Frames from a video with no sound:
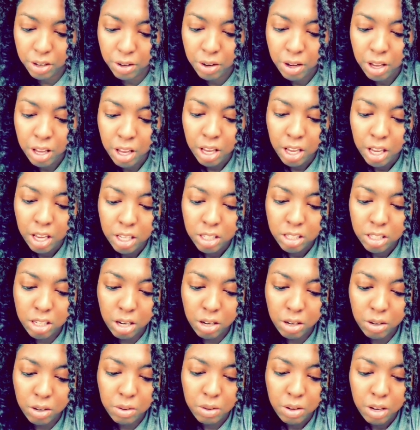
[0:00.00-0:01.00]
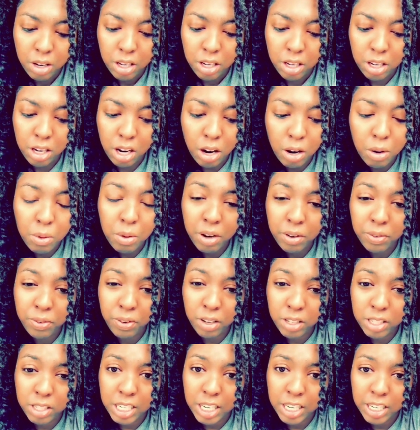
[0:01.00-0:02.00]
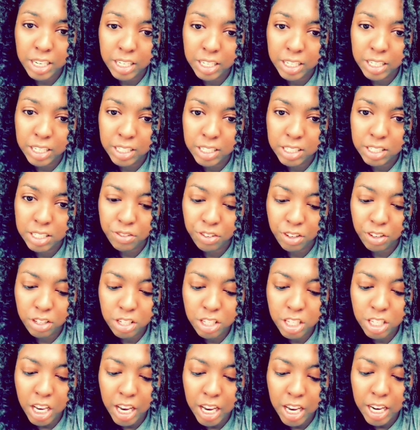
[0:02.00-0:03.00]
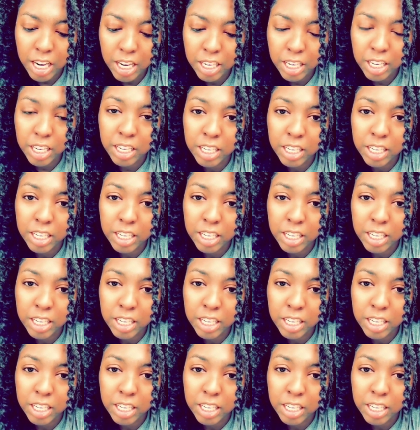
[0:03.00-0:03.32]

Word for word: So know what first aid is. First aid is